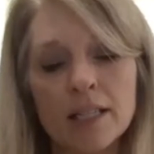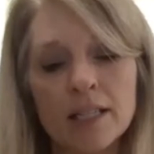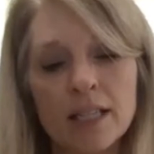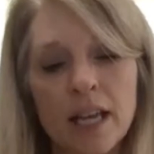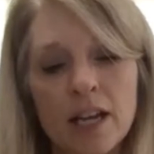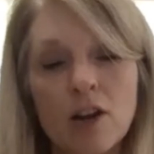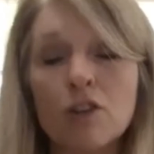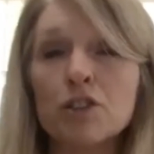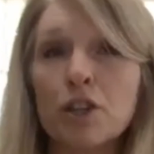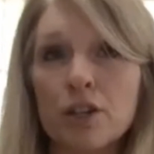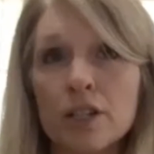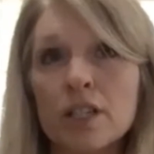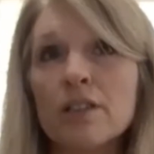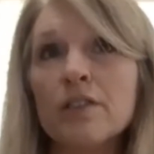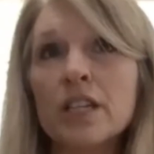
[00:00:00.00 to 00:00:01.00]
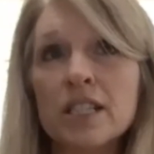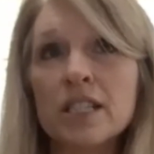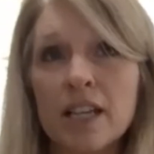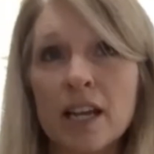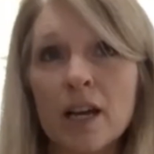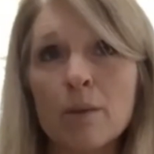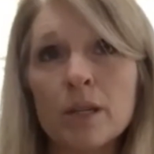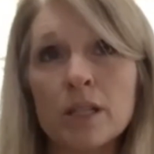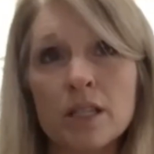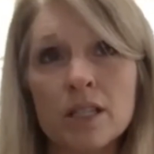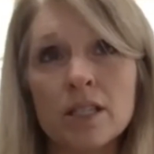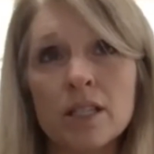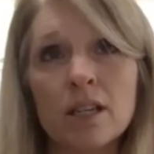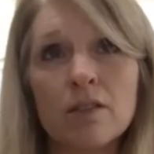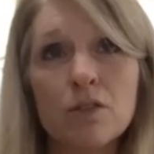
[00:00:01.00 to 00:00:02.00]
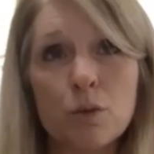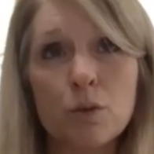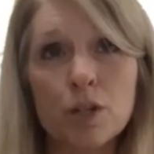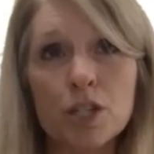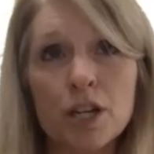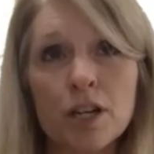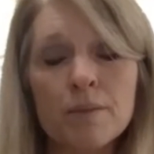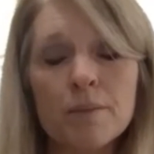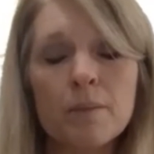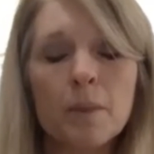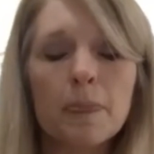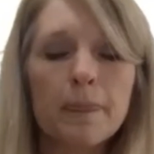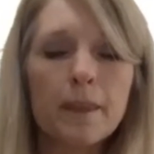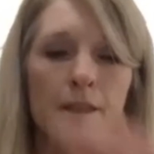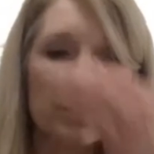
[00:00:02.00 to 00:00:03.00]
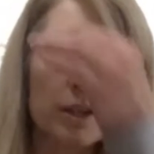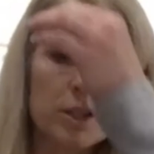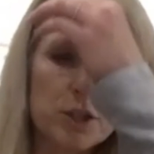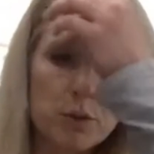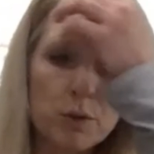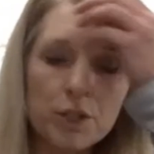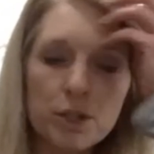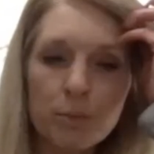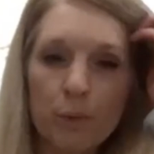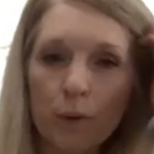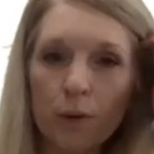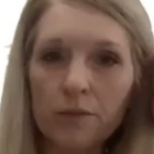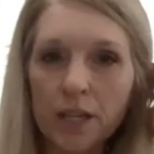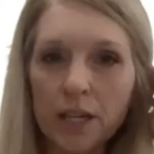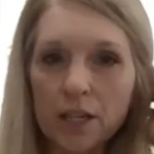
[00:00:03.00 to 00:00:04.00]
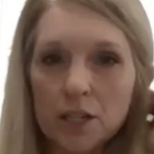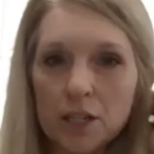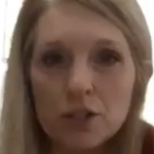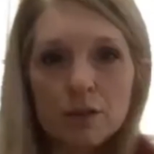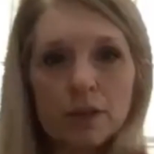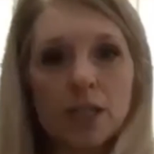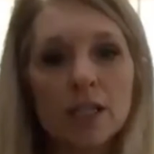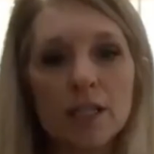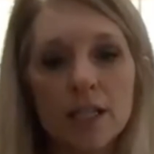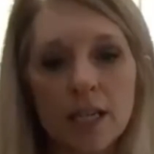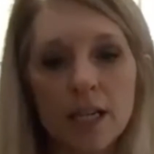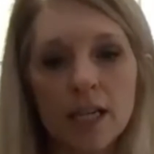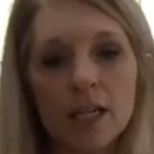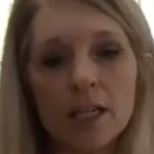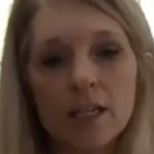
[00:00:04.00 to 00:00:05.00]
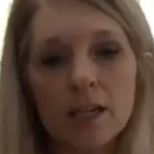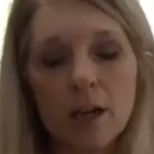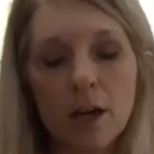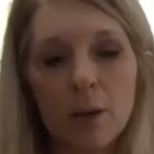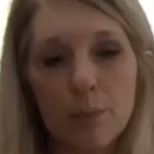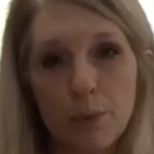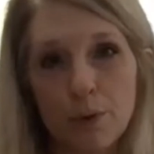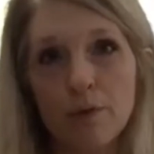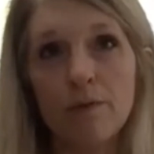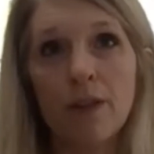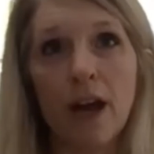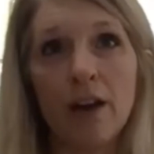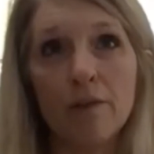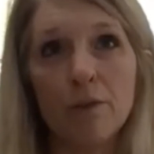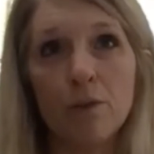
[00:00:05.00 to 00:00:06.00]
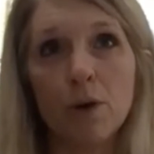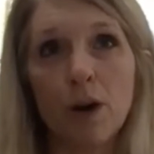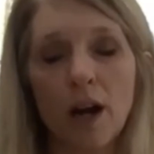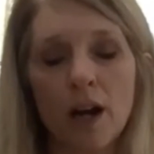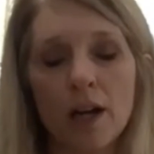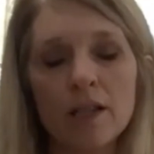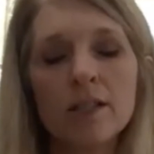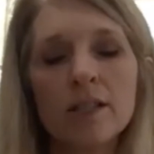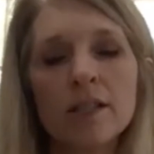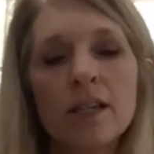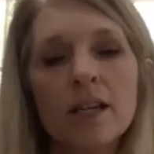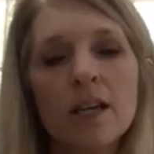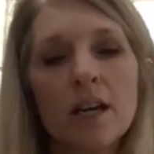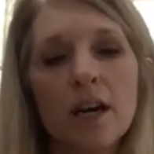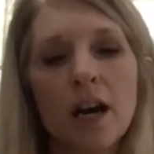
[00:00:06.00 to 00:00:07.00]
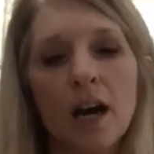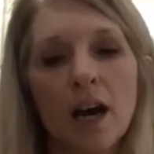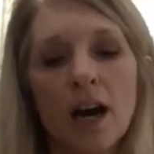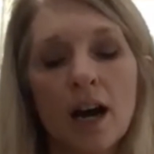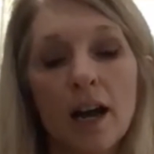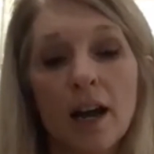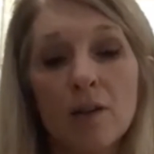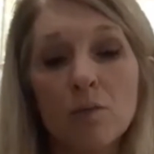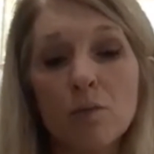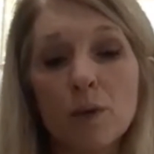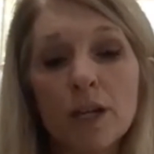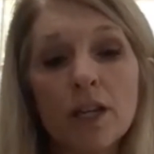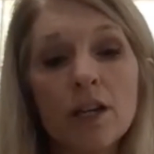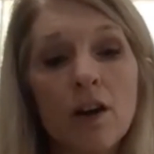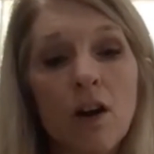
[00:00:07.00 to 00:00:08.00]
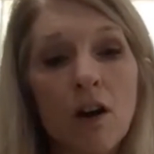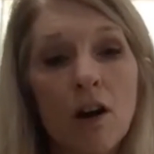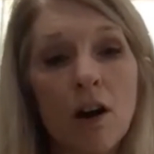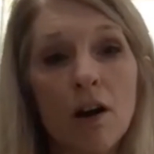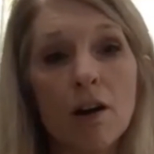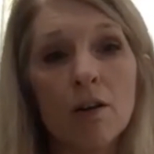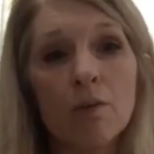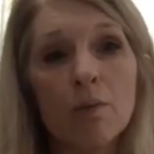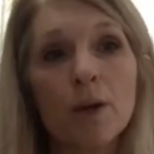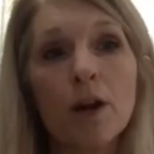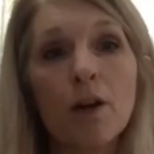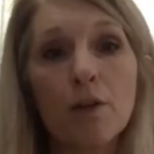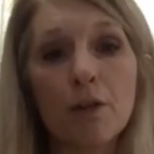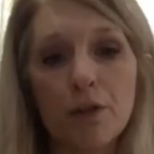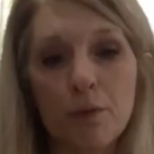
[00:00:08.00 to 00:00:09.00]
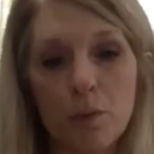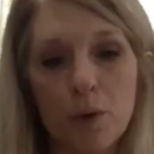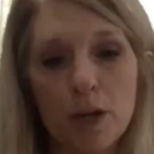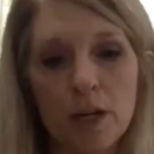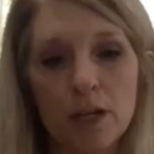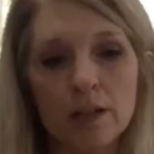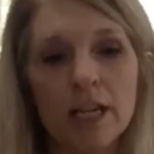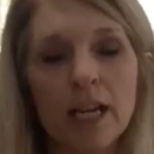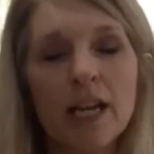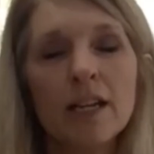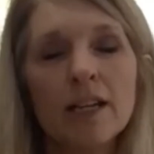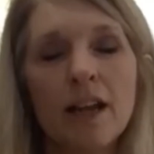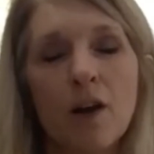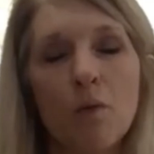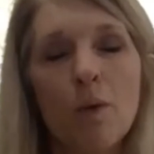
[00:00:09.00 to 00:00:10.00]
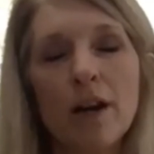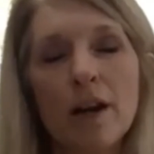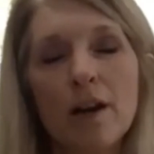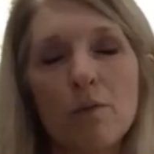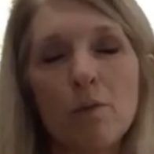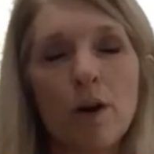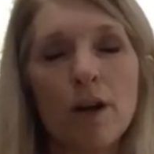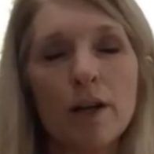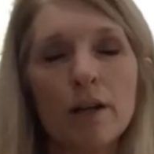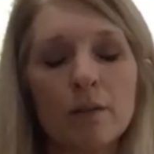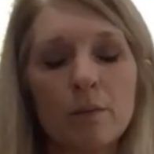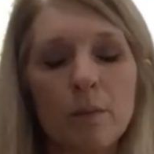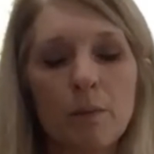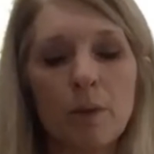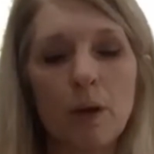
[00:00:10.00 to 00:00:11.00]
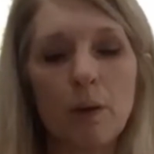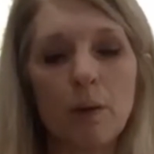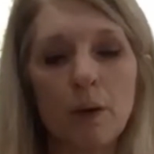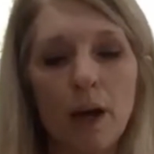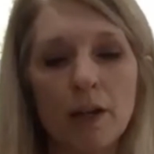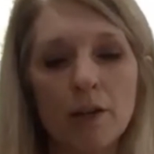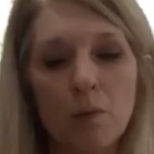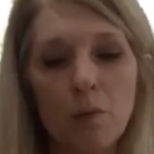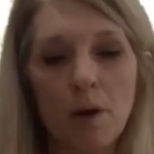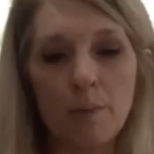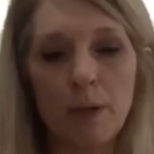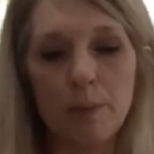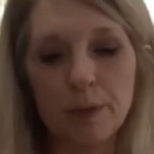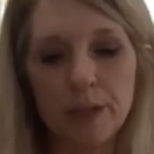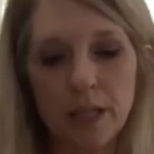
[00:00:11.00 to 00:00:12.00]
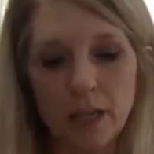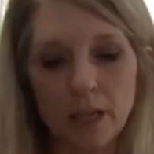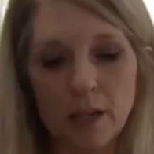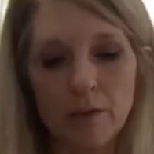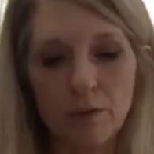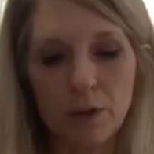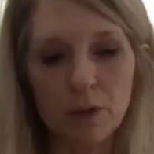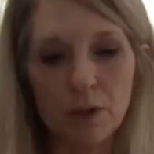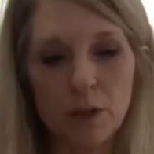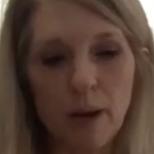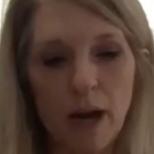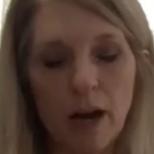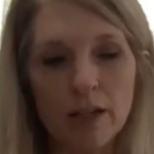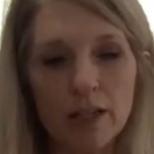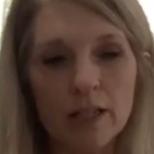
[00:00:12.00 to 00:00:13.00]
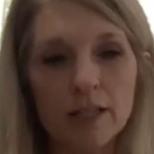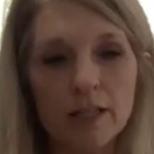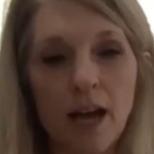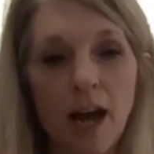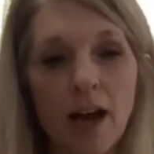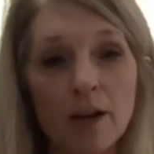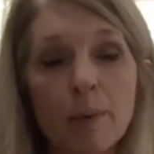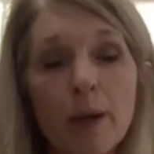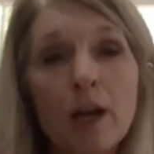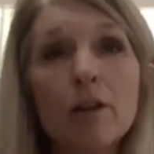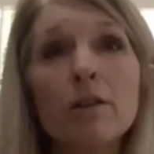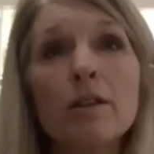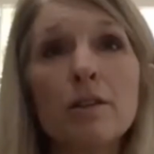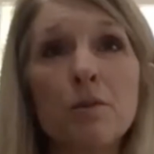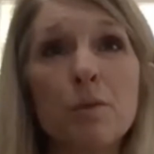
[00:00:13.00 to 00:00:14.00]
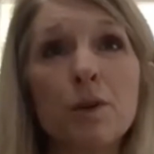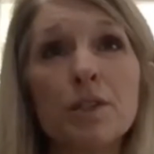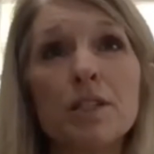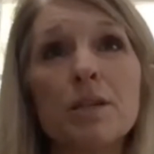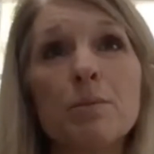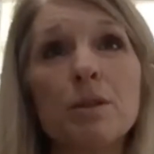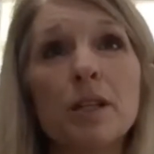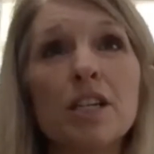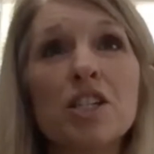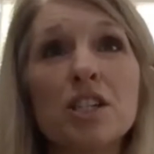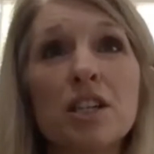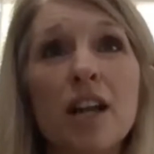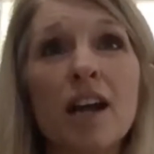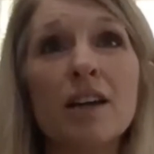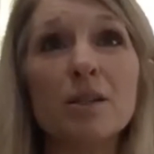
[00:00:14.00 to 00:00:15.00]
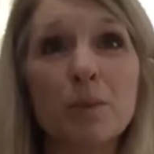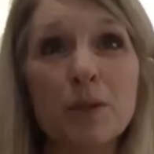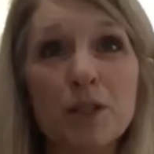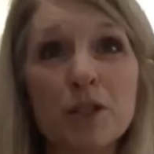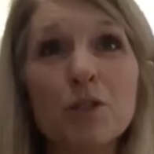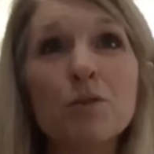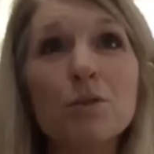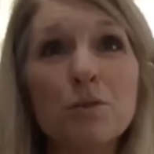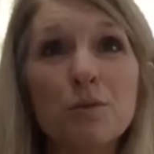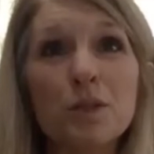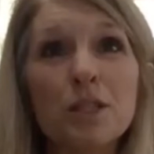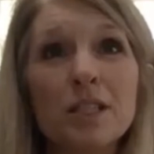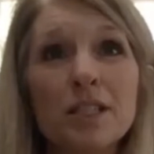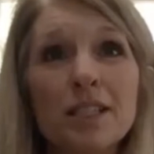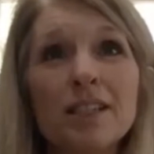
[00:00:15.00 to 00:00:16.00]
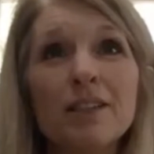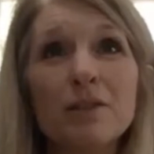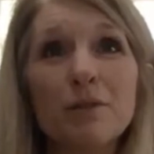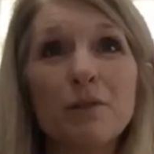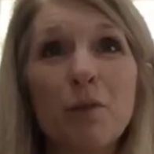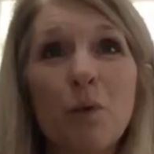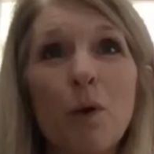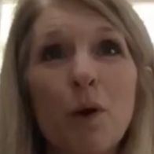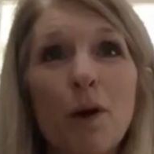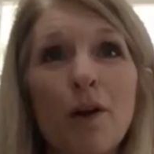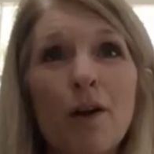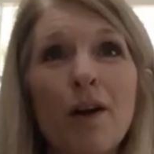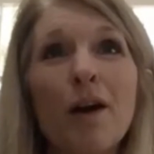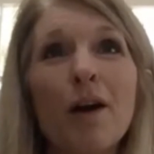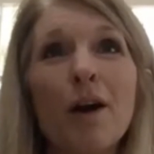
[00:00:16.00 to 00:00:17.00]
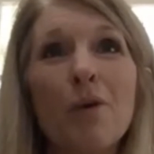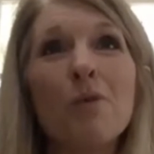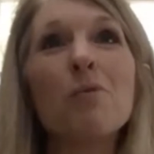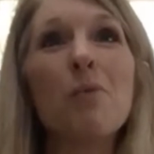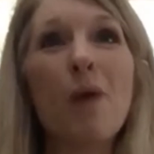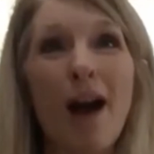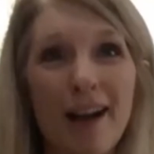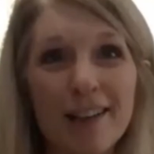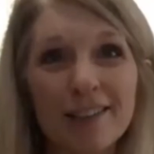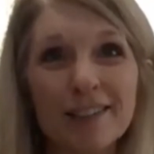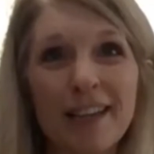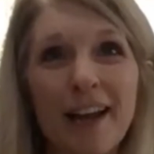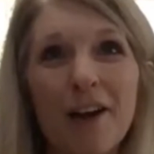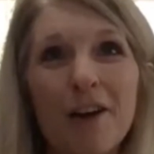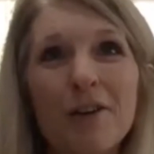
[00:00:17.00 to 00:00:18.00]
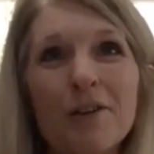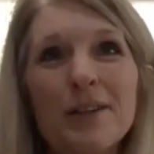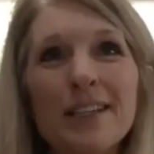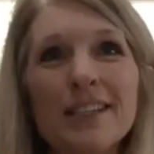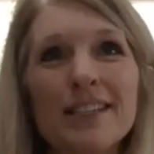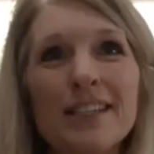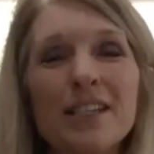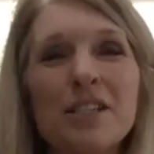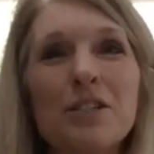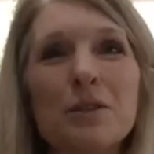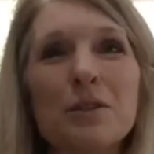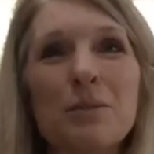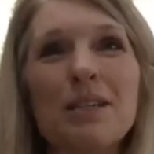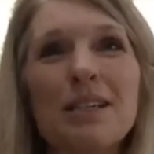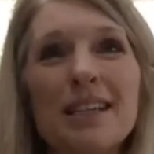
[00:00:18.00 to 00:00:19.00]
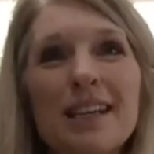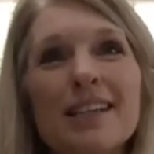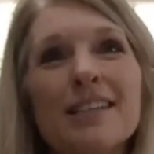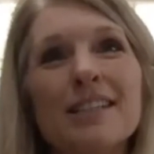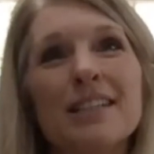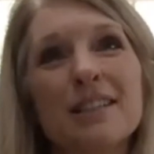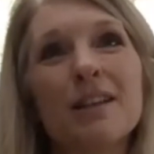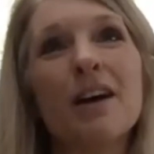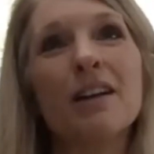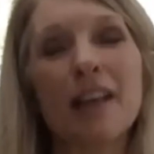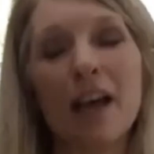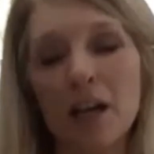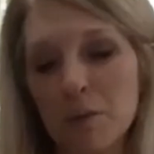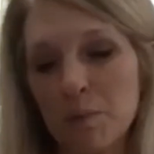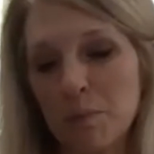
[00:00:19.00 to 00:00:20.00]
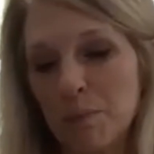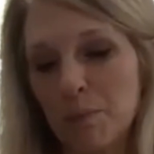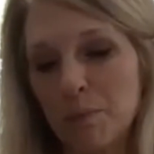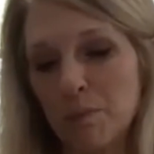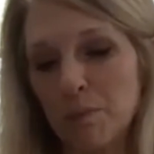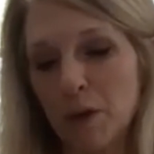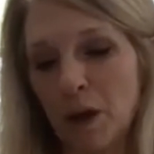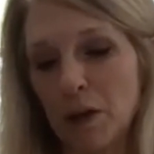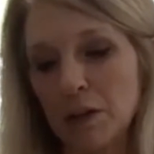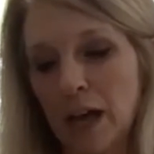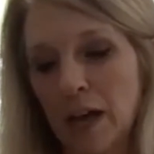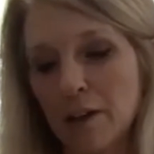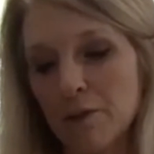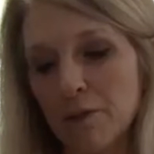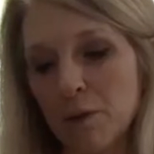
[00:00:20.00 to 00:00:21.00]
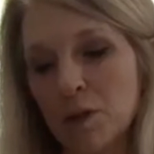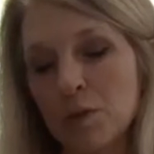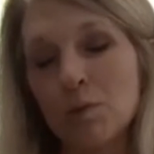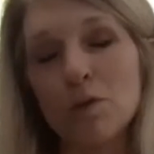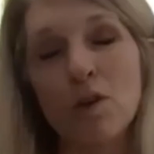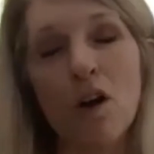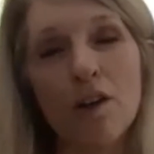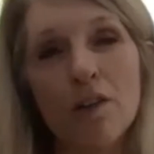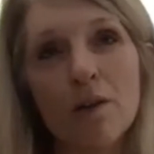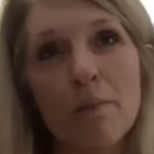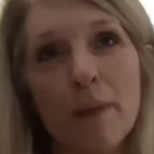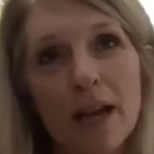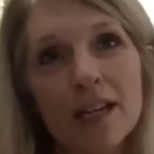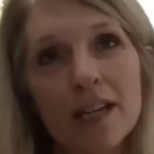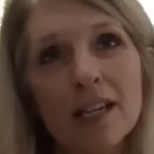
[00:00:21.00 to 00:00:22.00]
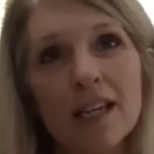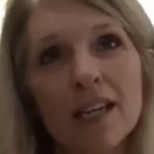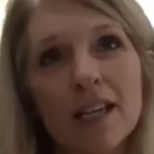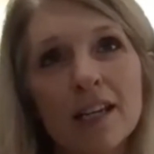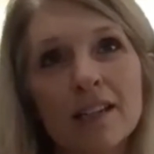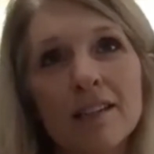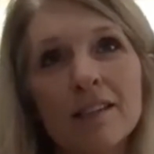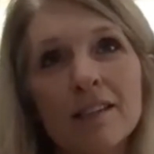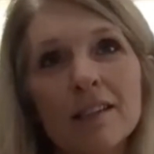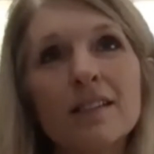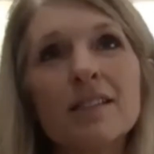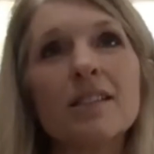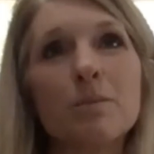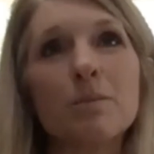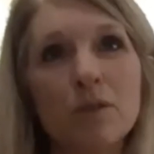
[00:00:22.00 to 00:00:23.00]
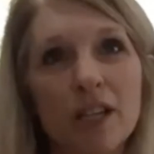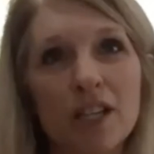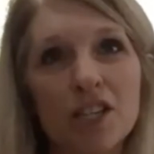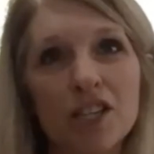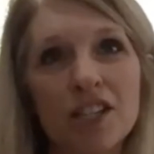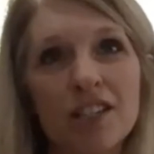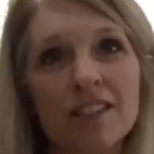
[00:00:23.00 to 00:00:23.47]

an alternative exam in the state of Georgia. The Georgia Board of Dentistry did approve that for us, and we are thrilled. Now, what I don't want people to get confused about is that apparently the word simulation has been used for a while now in dentistry, because a lot of folks will call the mannequin a simulation.